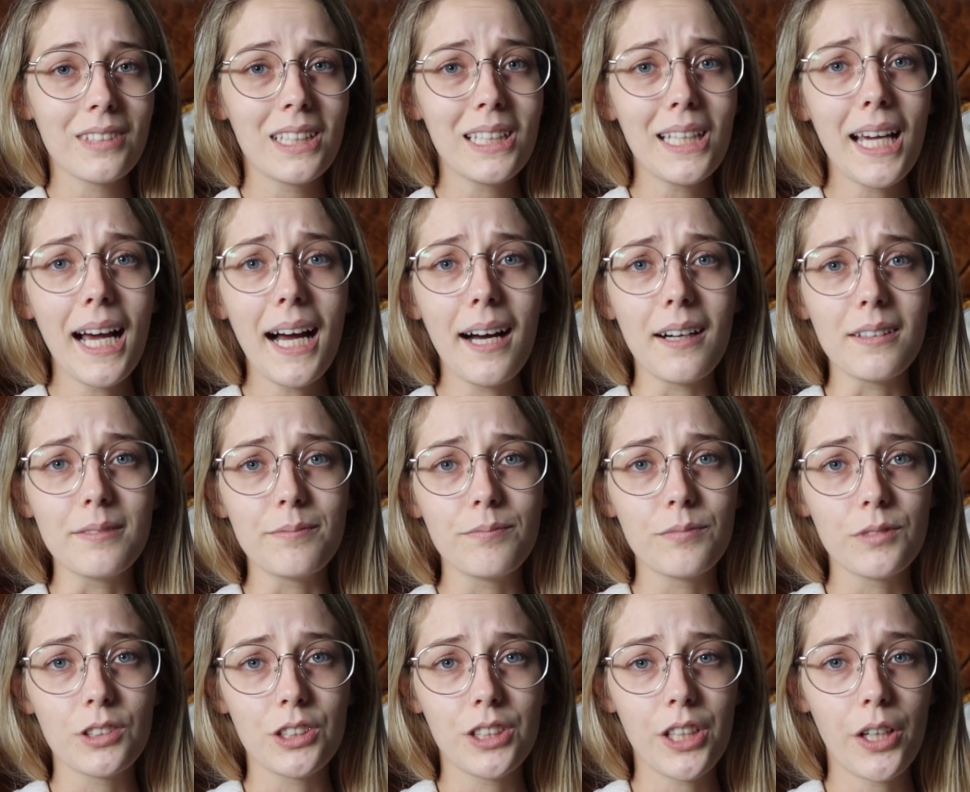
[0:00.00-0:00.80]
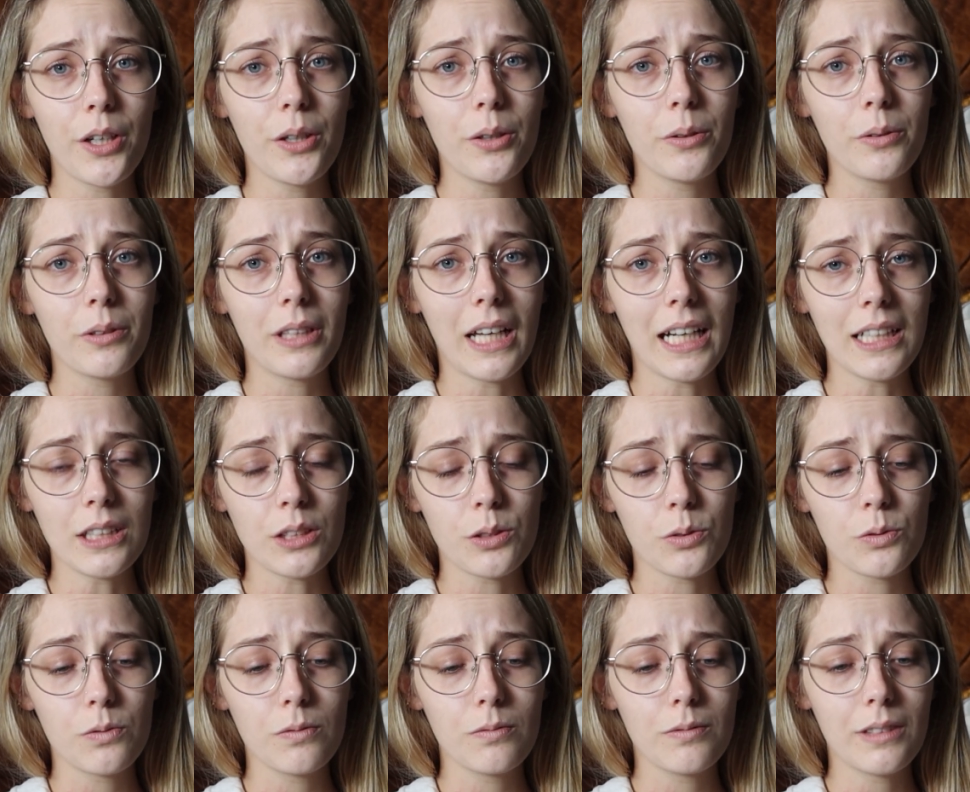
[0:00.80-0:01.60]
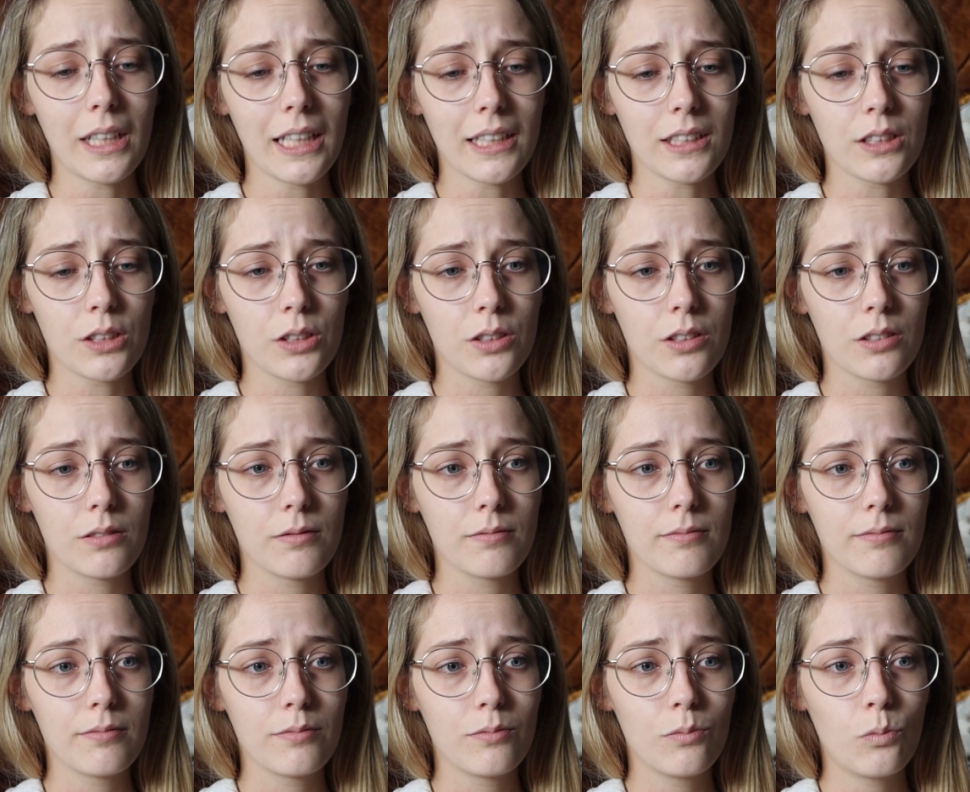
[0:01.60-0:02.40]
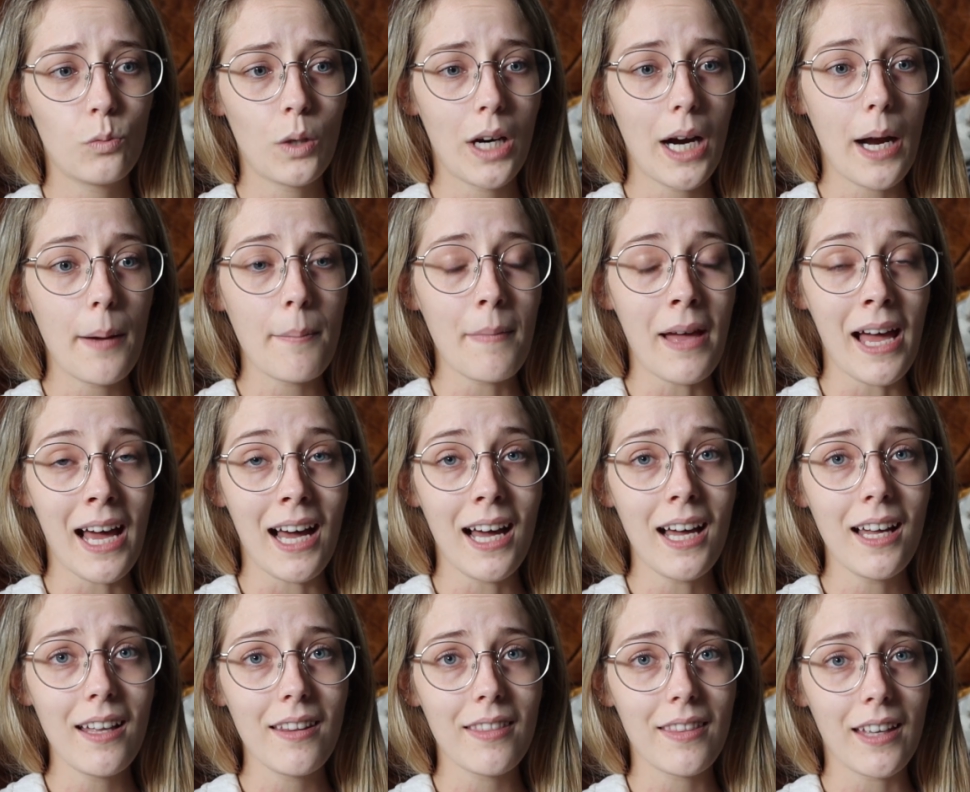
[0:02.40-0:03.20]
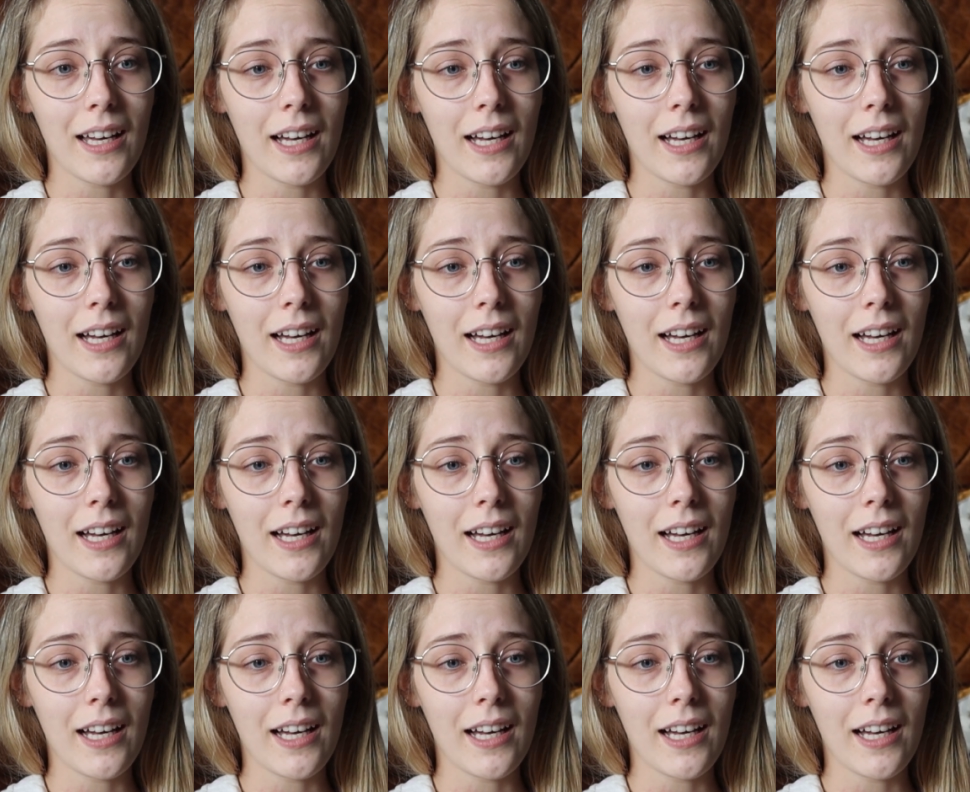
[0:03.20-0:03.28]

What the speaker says: Yeah, so that's where I'm at.